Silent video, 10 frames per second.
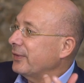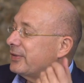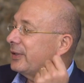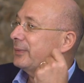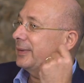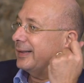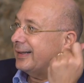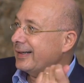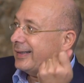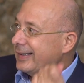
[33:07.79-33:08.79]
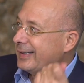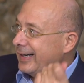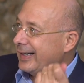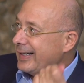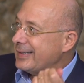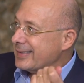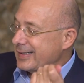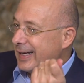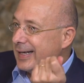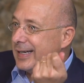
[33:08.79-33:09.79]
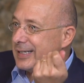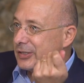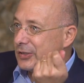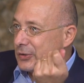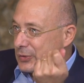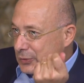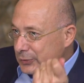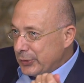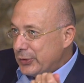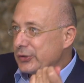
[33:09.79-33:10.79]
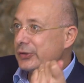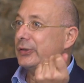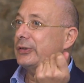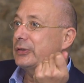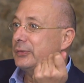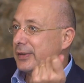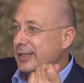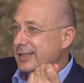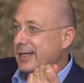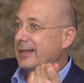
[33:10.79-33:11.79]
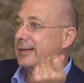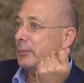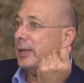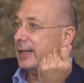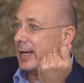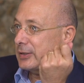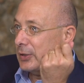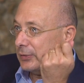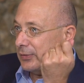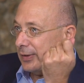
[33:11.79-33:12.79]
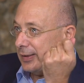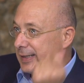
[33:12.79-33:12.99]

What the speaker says: So it is crucial to understand that we cannot